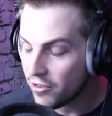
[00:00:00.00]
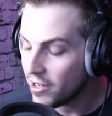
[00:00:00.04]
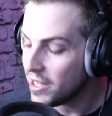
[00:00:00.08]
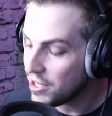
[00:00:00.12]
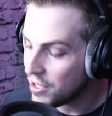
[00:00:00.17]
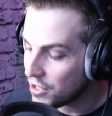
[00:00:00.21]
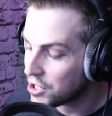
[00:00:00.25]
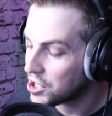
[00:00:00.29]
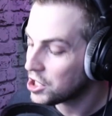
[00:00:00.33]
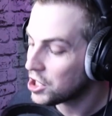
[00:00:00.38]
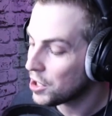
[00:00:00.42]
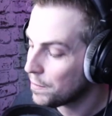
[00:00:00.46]
you
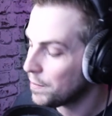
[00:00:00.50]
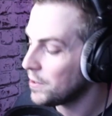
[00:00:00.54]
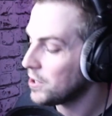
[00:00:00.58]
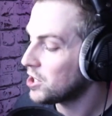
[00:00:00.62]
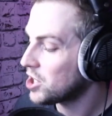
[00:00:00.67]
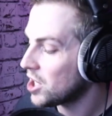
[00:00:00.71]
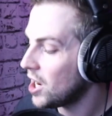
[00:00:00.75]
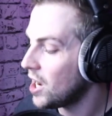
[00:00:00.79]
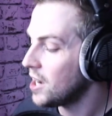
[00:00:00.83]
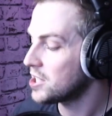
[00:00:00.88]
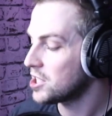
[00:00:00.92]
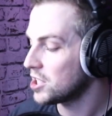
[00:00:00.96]
should be
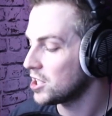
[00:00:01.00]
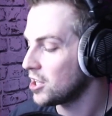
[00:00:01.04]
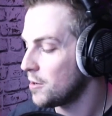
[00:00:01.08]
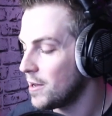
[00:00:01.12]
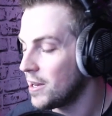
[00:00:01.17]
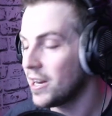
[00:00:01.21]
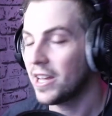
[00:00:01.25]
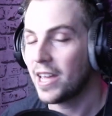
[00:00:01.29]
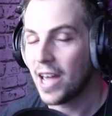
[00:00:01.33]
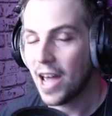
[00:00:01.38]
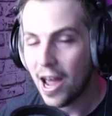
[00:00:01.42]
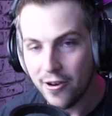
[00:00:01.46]
charging them in
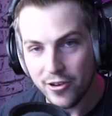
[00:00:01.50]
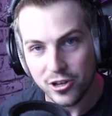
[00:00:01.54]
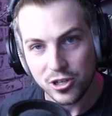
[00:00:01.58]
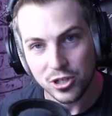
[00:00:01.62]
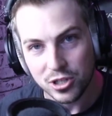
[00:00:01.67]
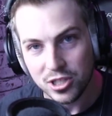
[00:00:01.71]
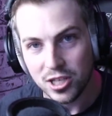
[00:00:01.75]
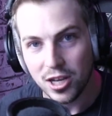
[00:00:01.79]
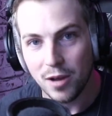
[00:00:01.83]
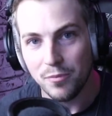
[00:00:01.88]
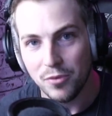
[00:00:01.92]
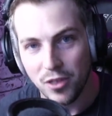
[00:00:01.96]
a garage or
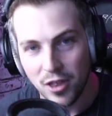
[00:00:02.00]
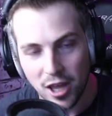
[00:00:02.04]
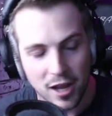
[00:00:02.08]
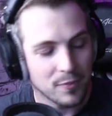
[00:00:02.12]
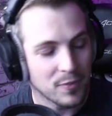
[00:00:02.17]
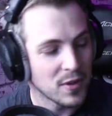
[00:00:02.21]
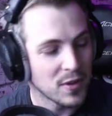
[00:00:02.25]
something,